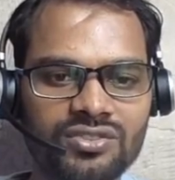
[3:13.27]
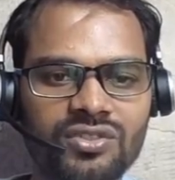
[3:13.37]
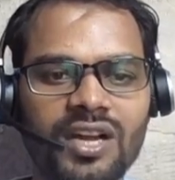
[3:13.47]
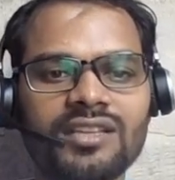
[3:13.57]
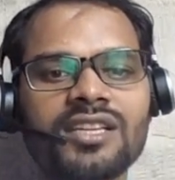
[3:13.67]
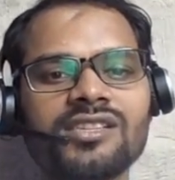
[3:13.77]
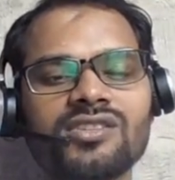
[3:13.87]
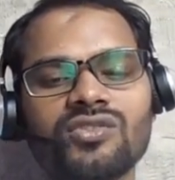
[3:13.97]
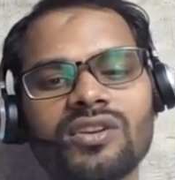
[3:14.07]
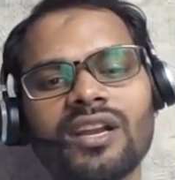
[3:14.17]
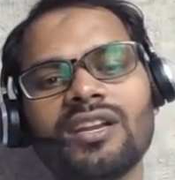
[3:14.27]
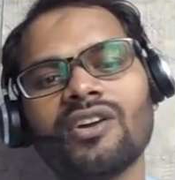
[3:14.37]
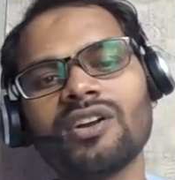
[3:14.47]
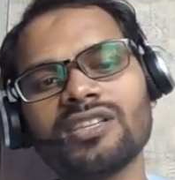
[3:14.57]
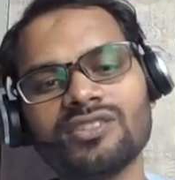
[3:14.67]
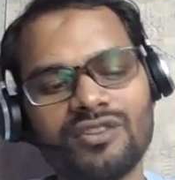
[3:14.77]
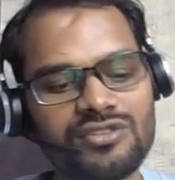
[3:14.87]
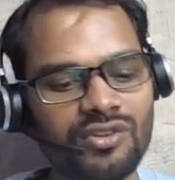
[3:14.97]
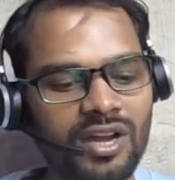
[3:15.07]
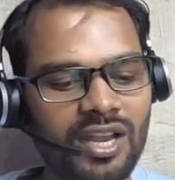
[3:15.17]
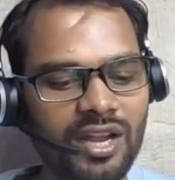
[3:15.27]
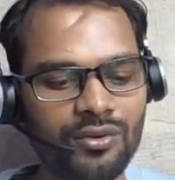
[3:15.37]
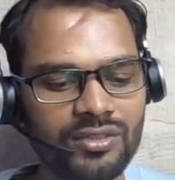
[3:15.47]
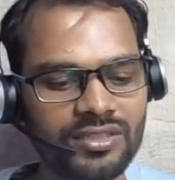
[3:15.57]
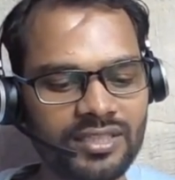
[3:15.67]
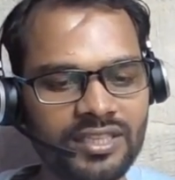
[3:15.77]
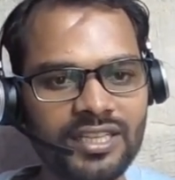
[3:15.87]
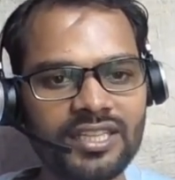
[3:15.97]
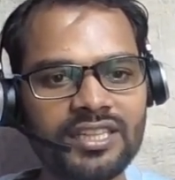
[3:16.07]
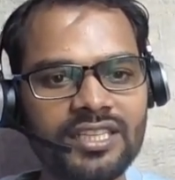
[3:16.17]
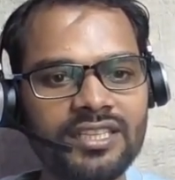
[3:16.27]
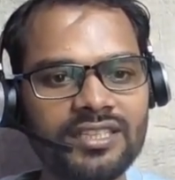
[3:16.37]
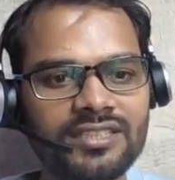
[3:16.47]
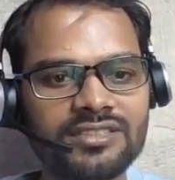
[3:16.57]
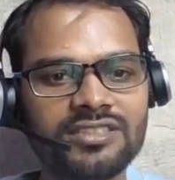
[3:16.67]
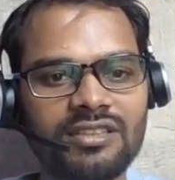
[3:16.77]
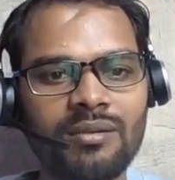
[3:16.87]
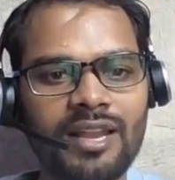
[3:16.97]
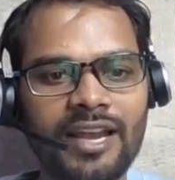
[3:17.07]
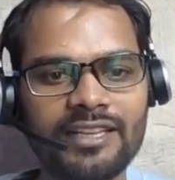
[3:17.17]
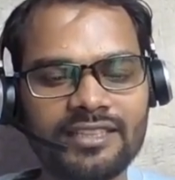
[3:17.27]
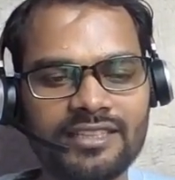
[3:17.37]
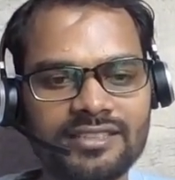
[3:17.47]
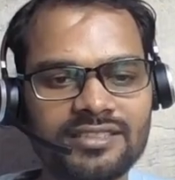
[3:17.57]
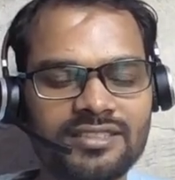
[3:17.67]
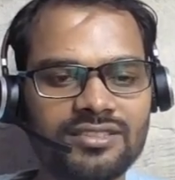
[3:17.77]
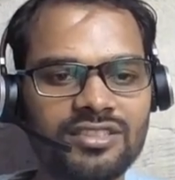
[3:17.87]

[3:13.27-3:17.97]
So underscore and dot is also allowed in the Gmail ID case.